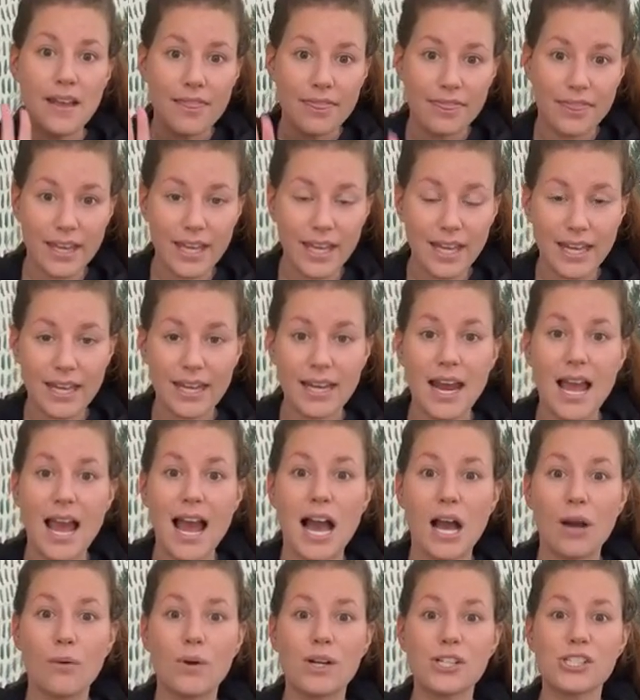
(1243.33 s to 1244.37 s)
Then,
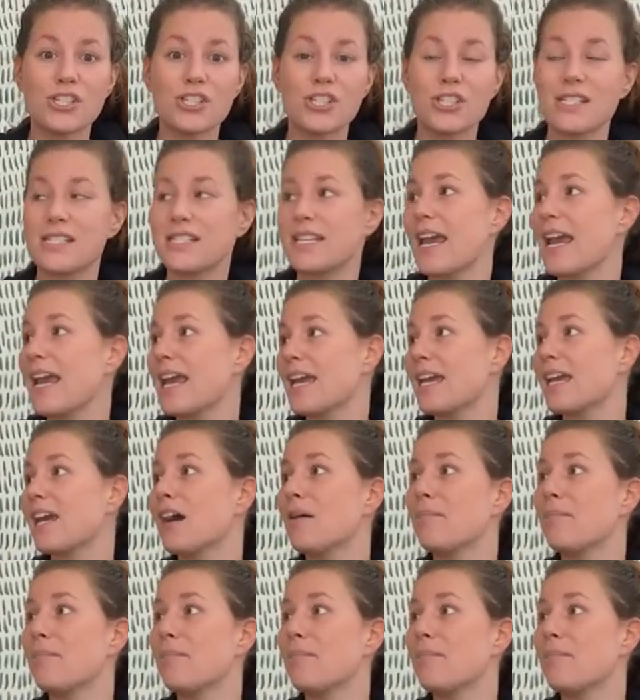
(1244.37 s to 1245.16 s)
I want you to take